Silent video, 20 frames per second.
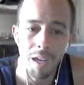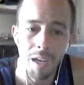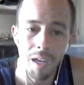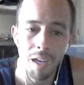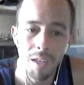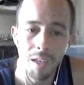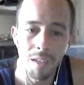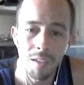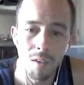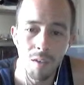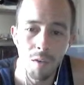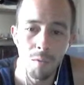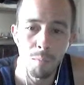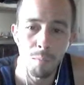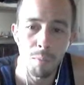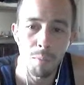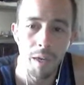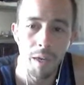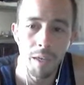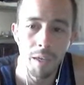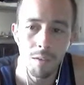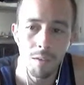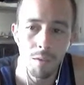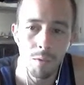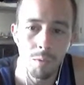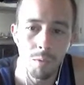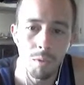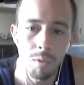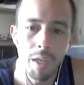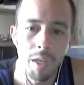I don't buy a
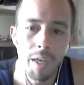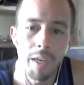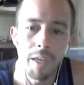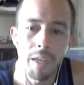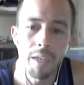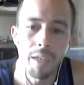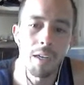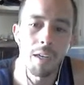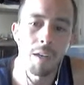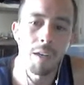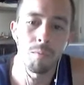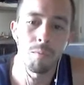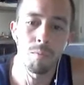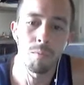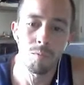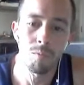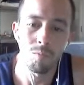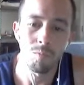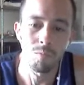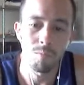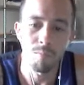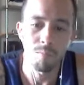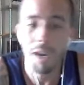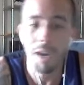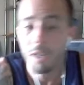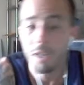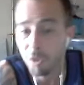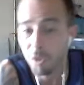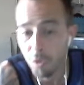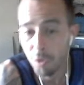whole lot, and I'm
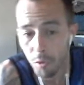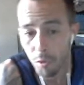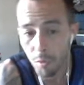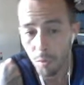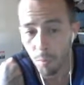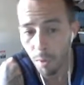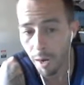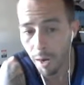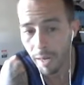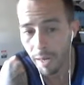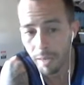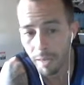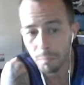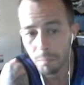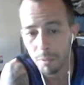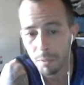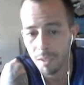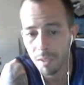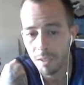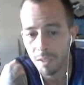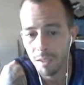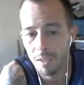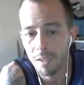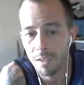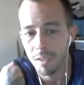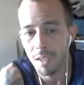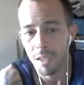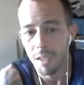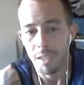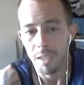not sure why,
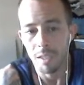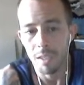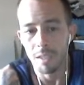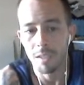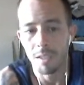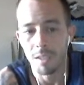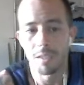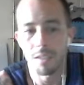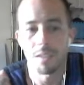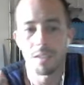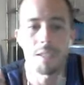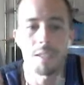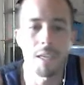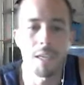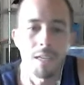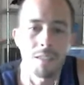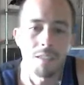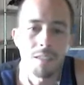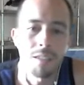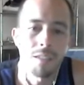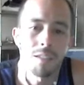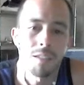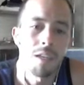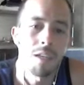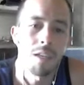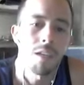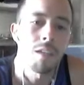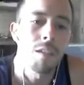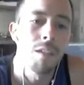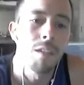because it does tend to
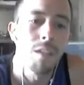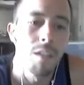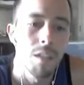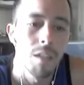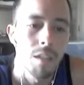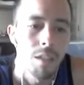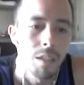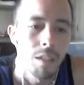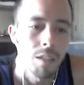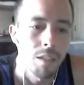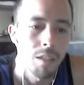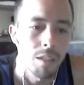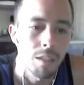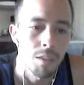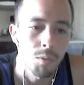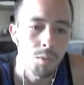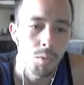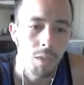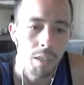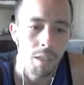sell. These were